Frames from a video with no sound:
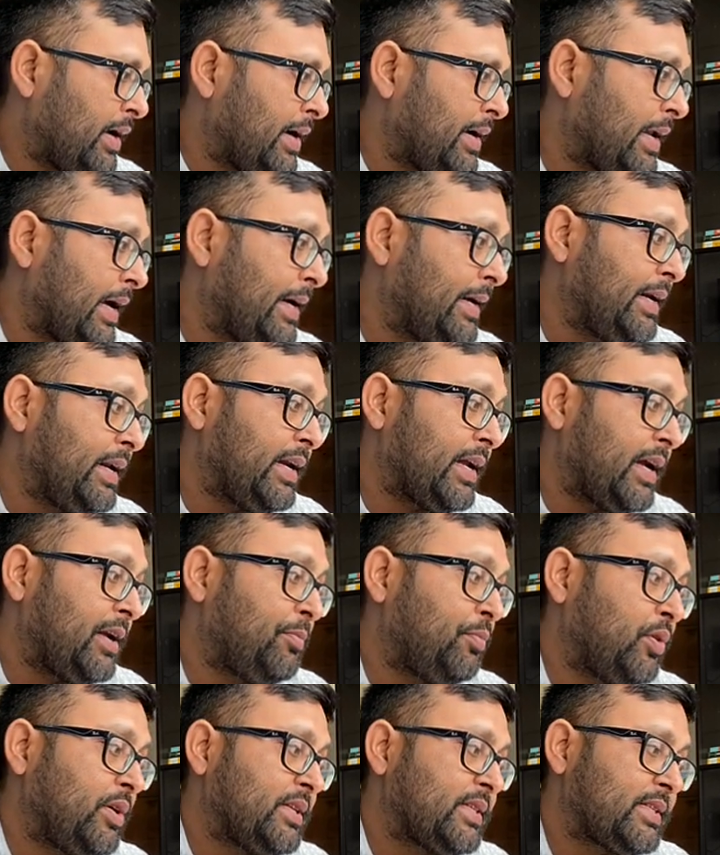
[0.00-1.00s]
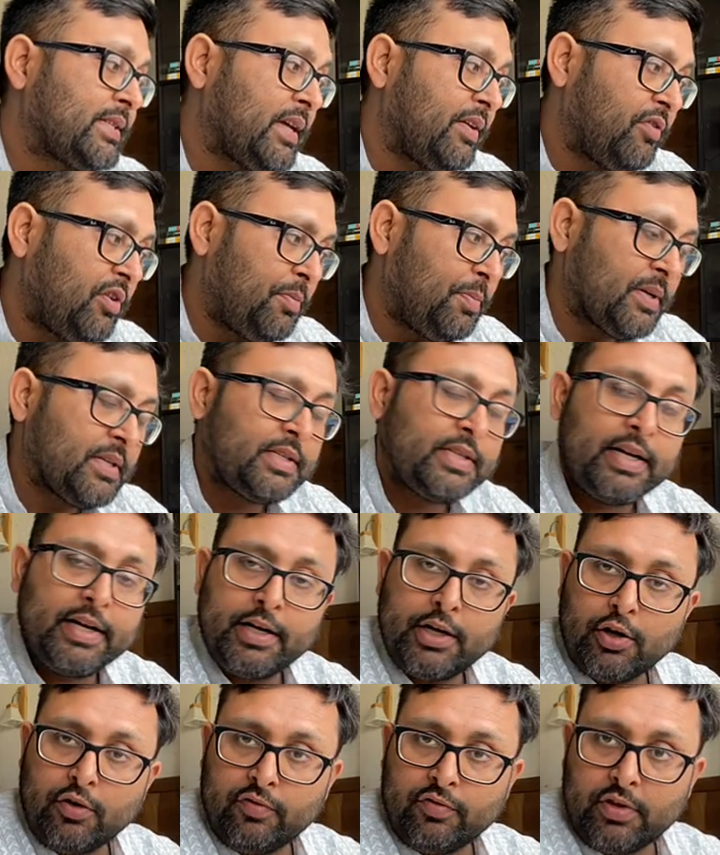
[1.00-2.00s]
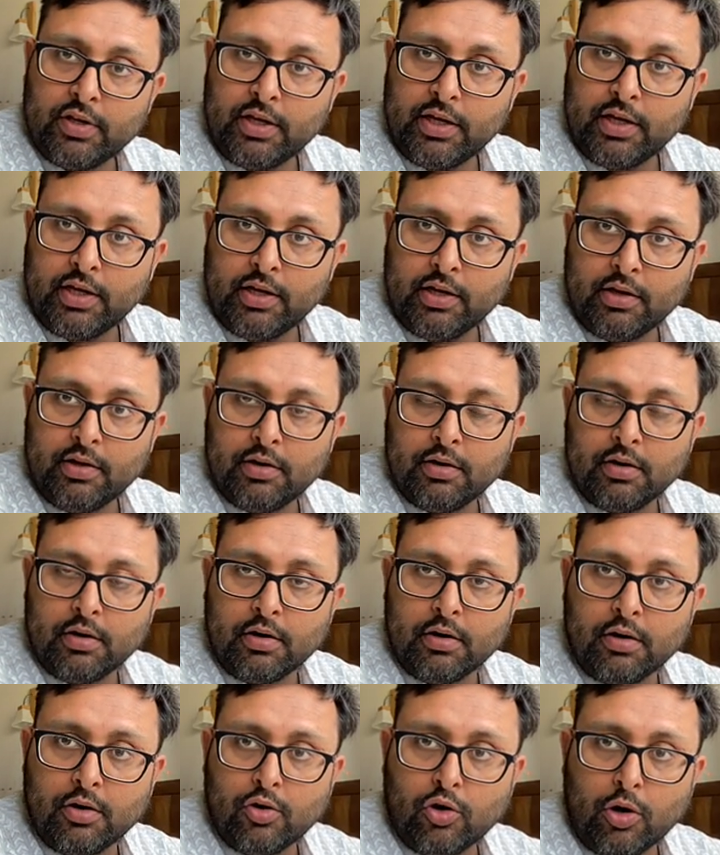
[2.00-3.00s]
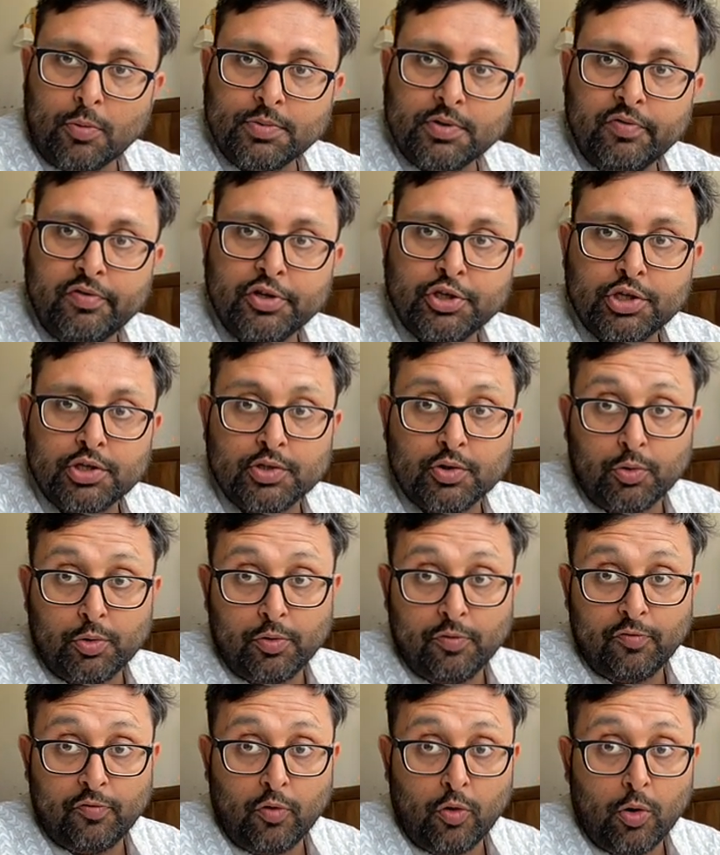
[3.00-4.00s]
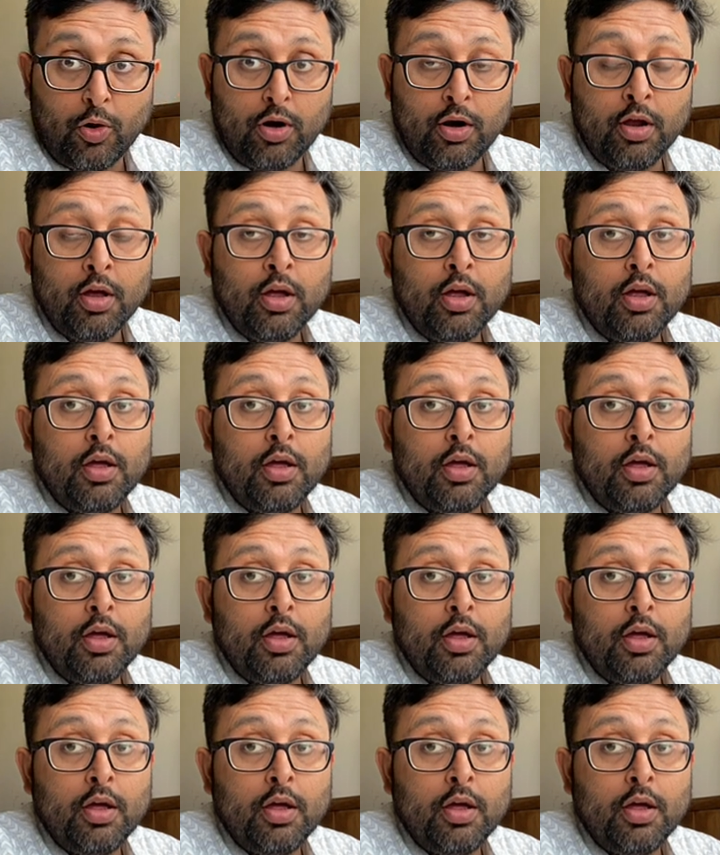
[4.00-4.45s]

99.7% of the observations are going to fall